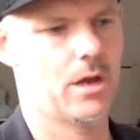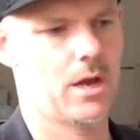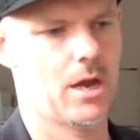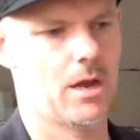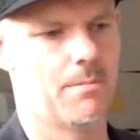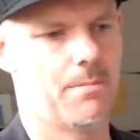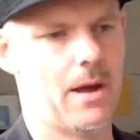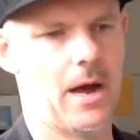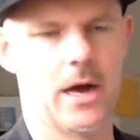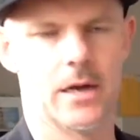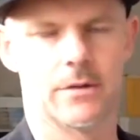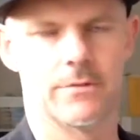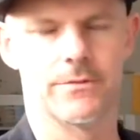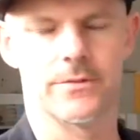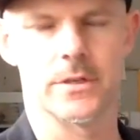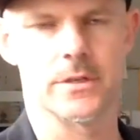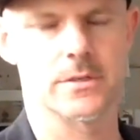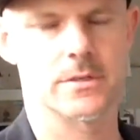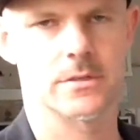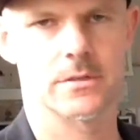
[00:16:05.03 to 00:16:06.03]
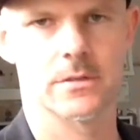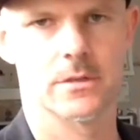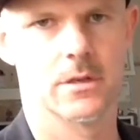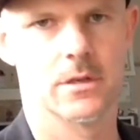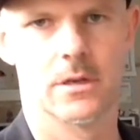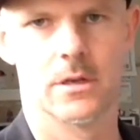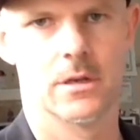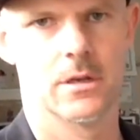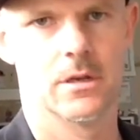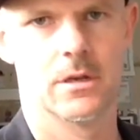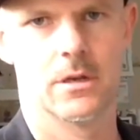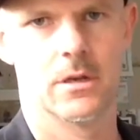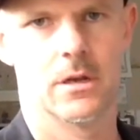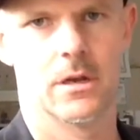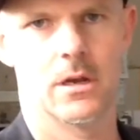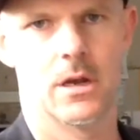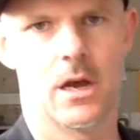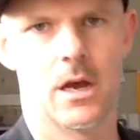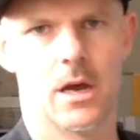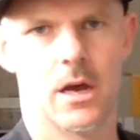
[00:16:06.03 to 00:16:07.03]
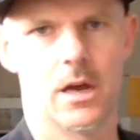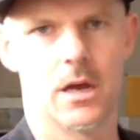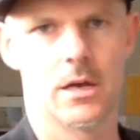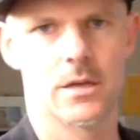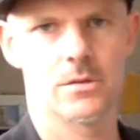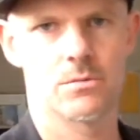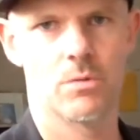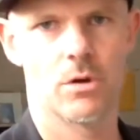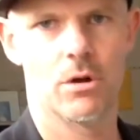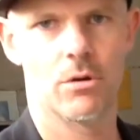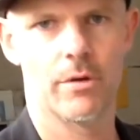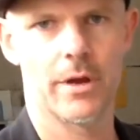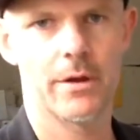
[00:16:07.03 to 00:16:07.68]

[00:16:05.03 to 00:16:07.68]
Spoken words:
a part of this as well.